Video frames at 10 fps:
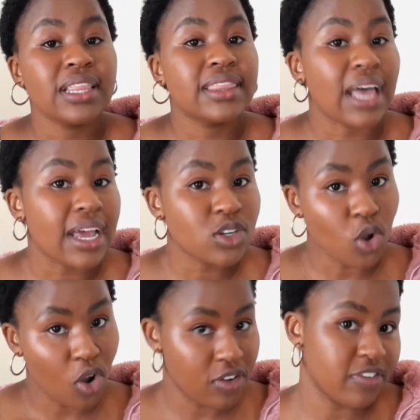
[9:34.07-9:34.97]
that
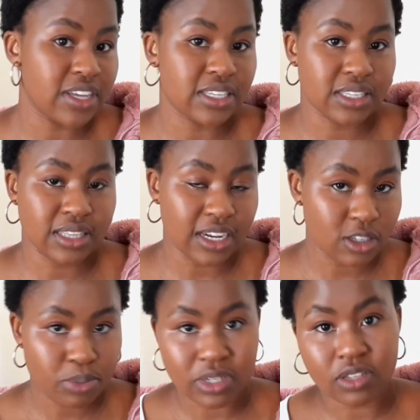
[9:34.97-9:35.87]
offers that
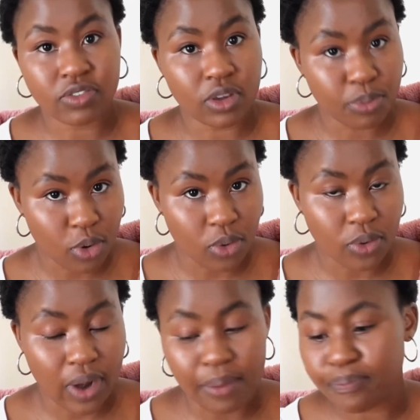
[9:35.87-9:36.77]
specific
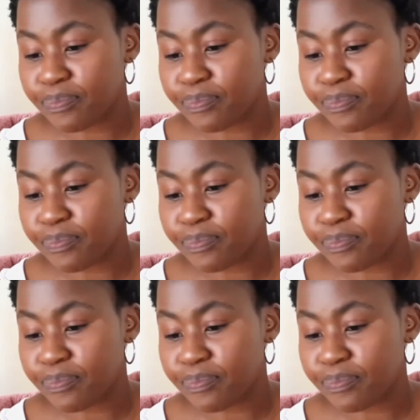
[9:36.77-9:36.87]
program.